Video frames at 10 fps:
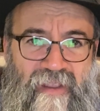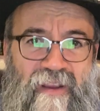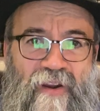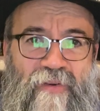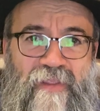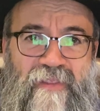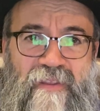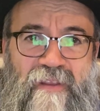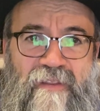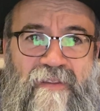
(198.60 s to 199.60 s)

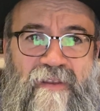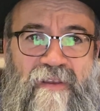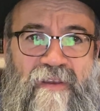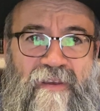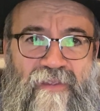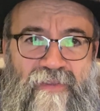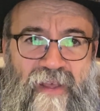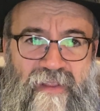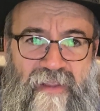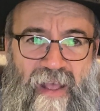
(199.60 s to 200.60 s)
guaranteed
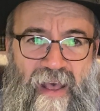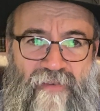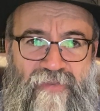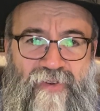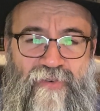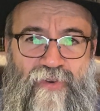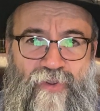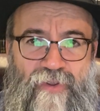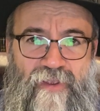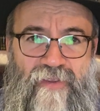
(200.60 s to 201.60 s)
that after
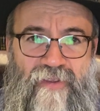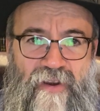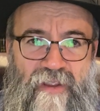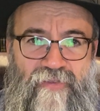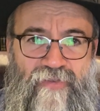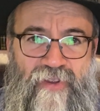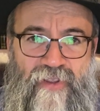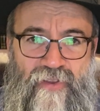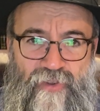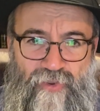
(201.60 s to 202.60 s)
all, their
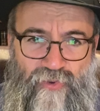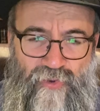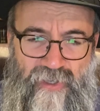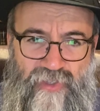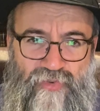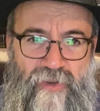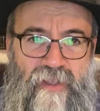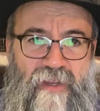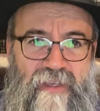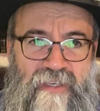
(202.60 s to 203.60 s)
entry to
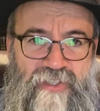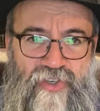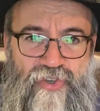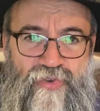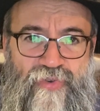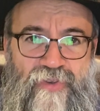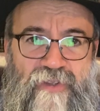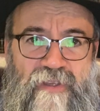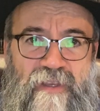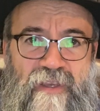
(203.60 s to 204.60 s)
Israel is
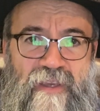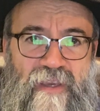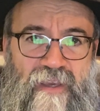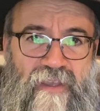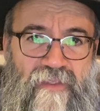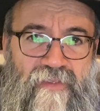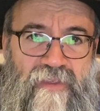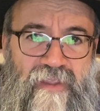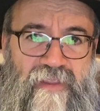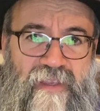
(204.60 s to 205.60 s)
assured, and
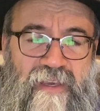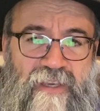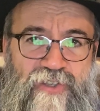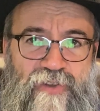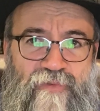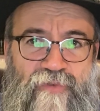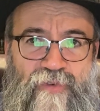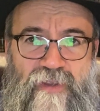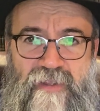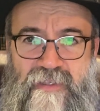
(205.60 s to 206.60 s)
the indication
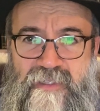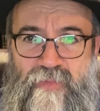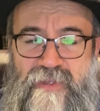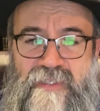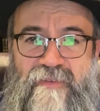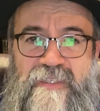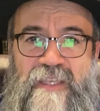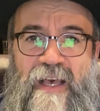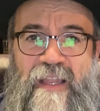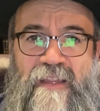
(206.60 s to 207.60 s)
for it is the mitzvah
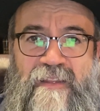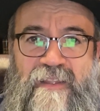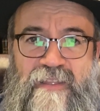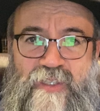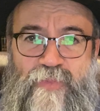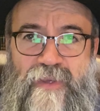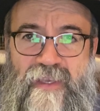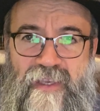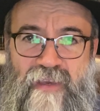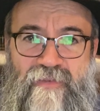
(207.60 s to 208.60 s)
Chalah that is
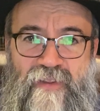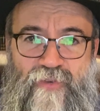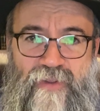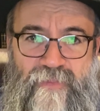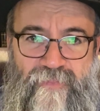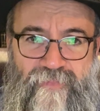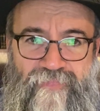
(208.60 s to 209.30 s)
being given to them.